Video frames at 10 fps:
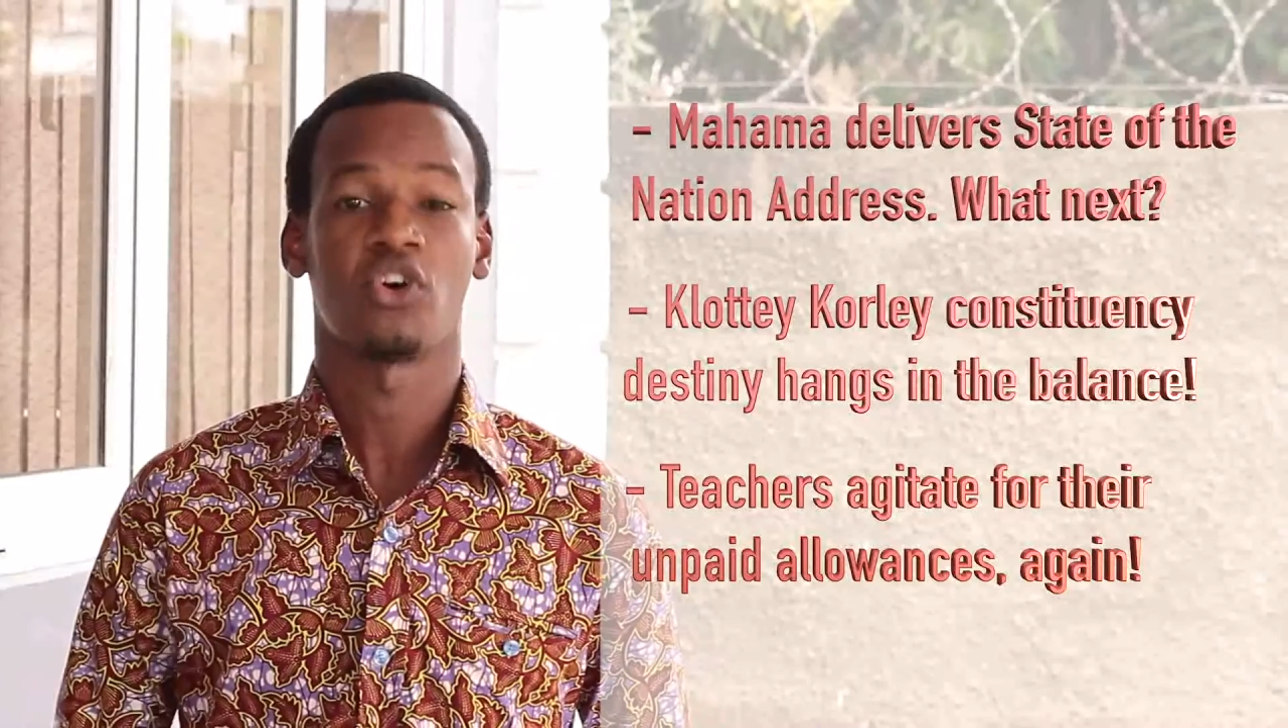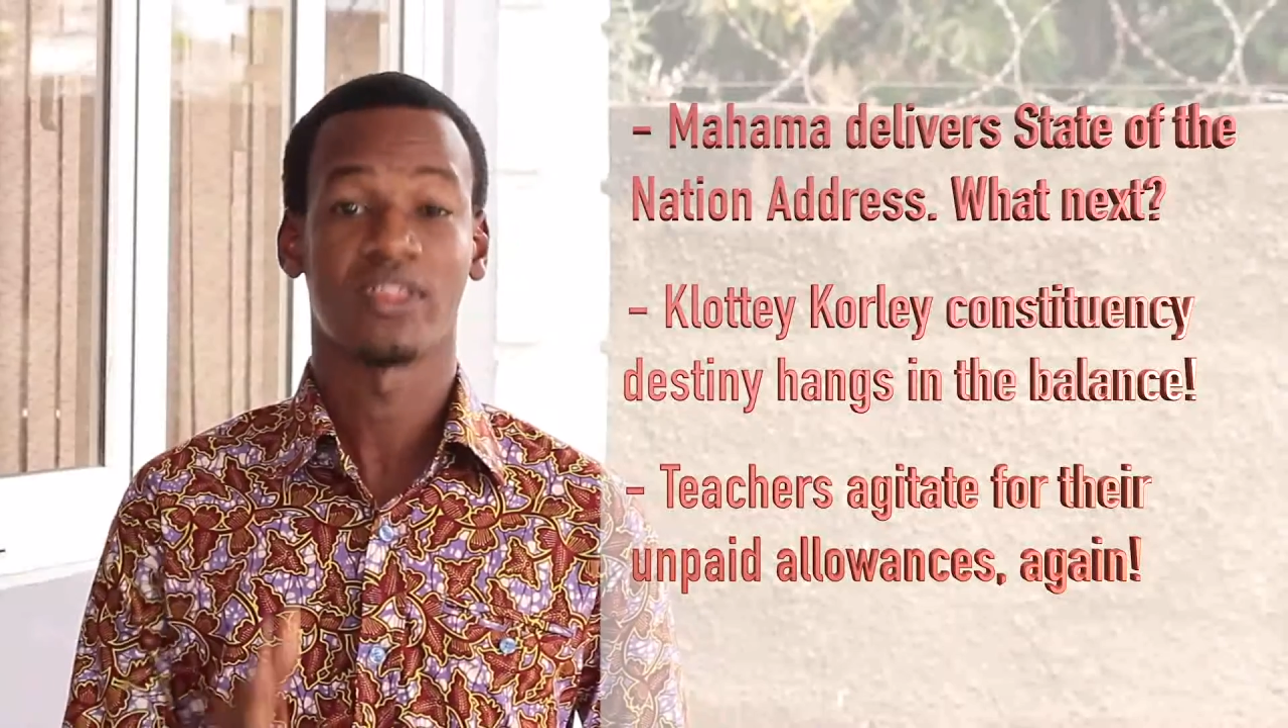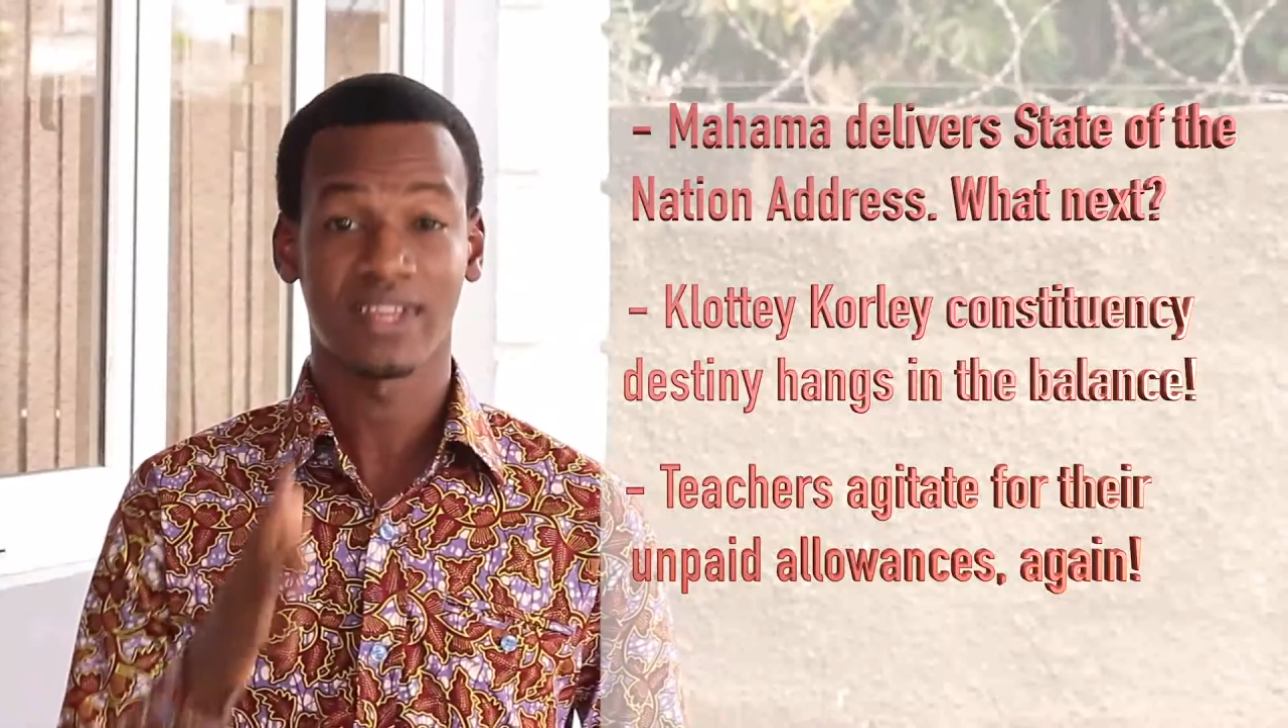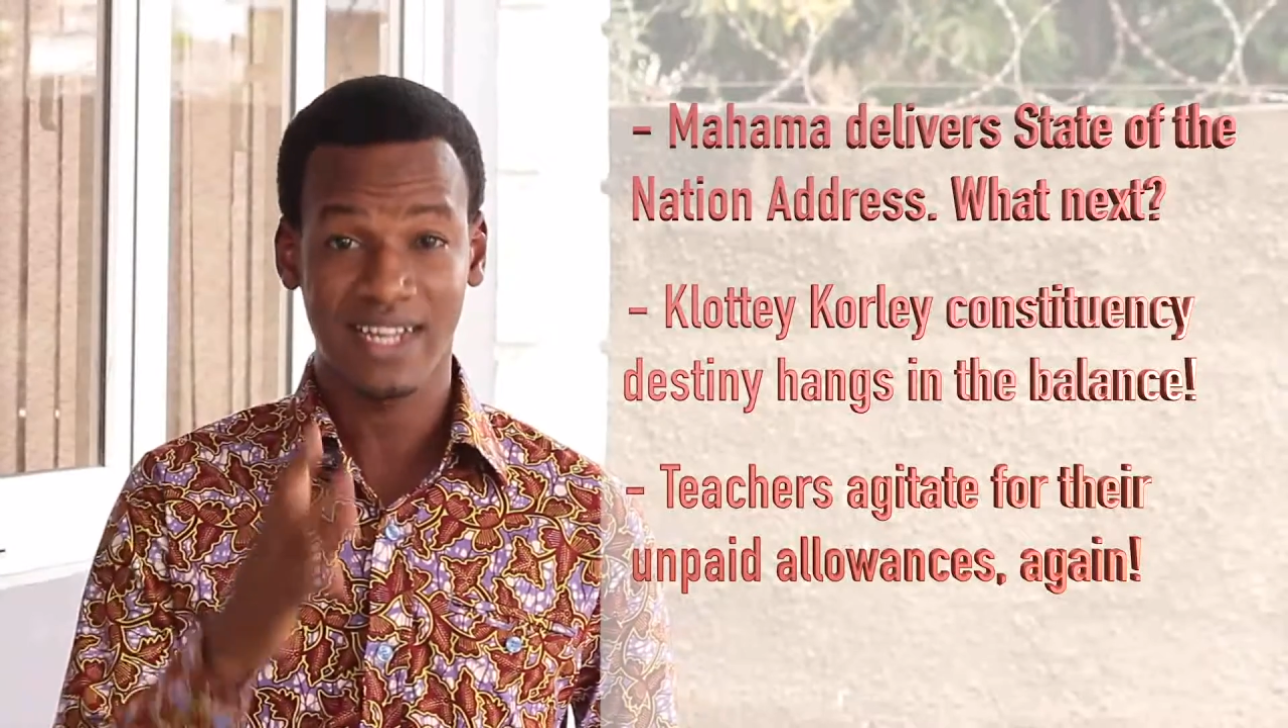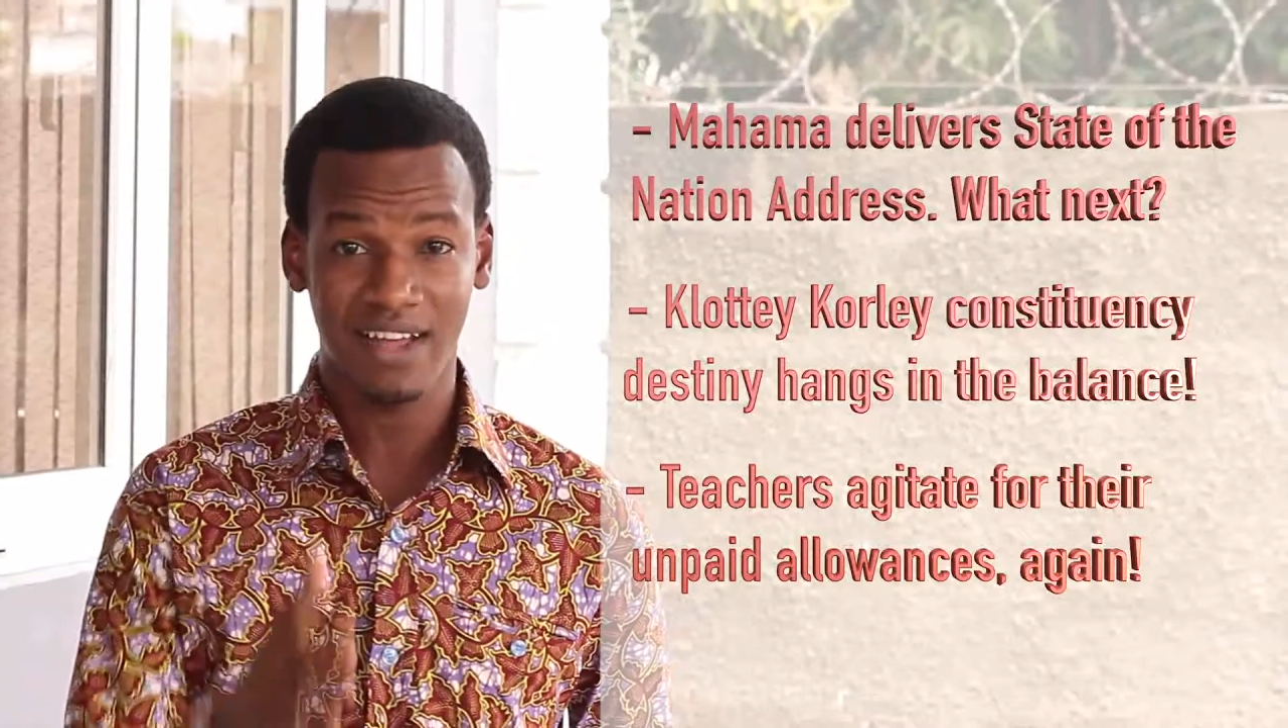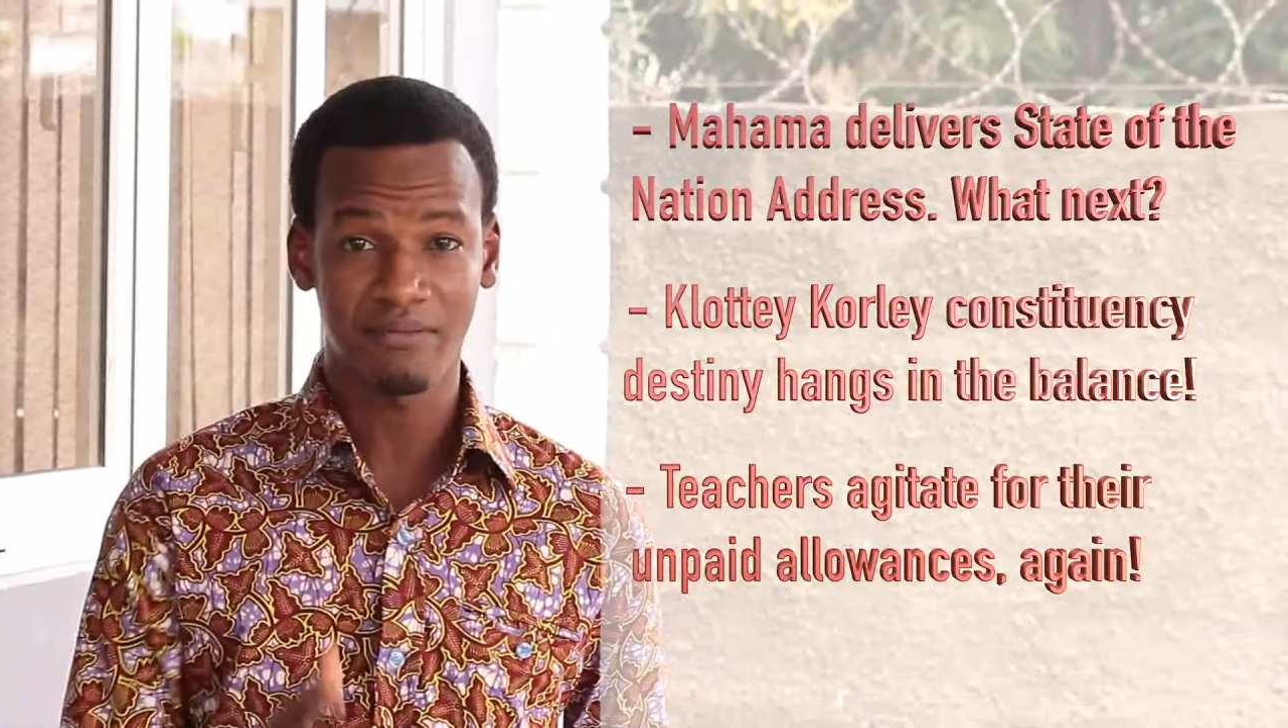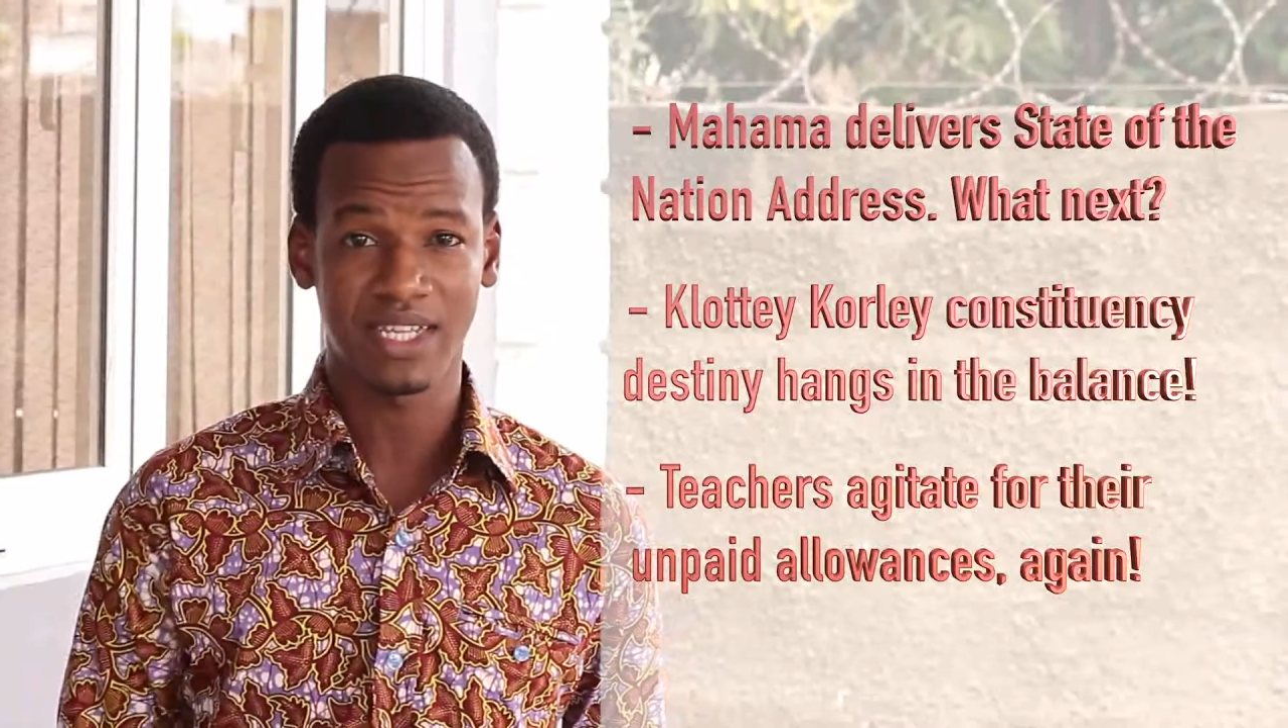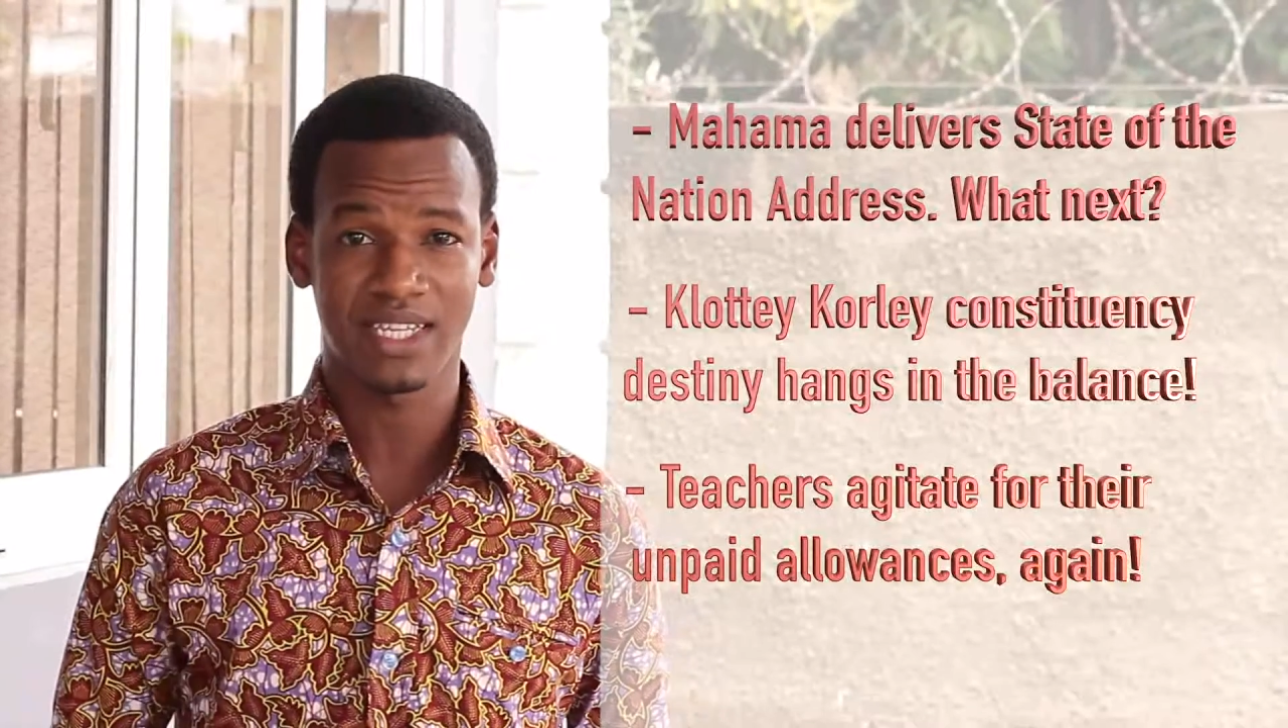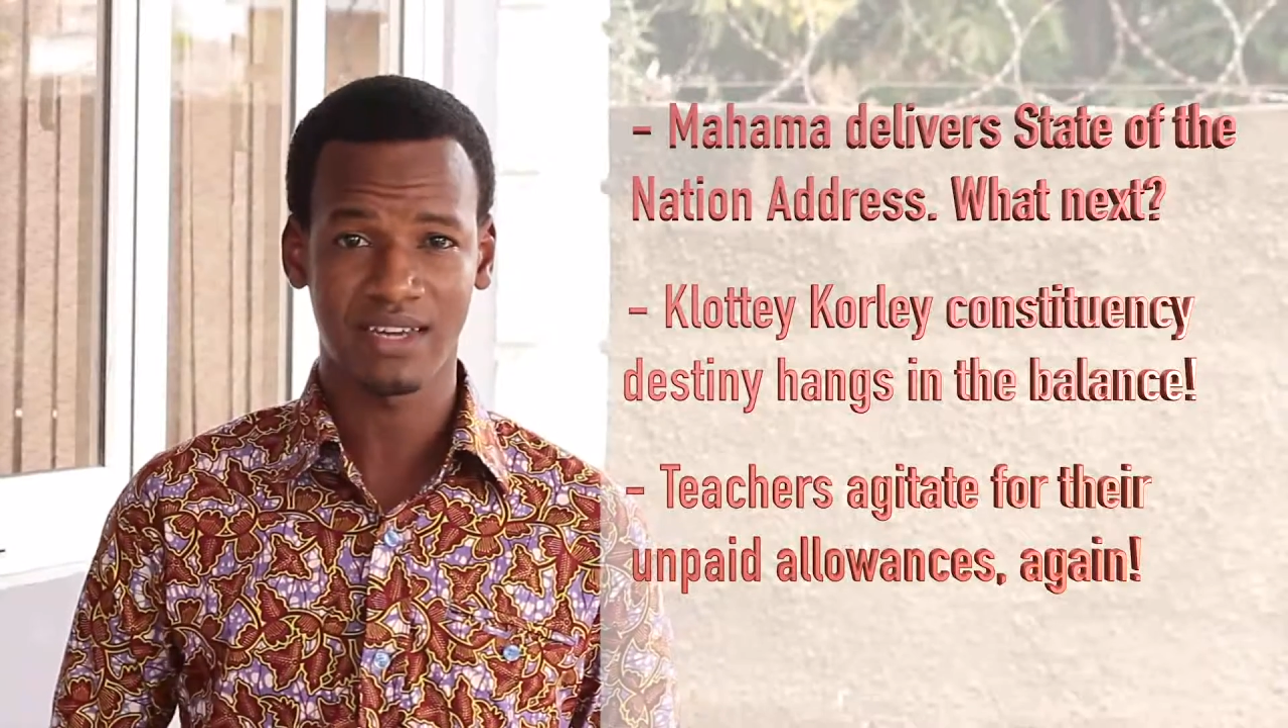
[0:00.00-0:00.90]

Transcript: or the government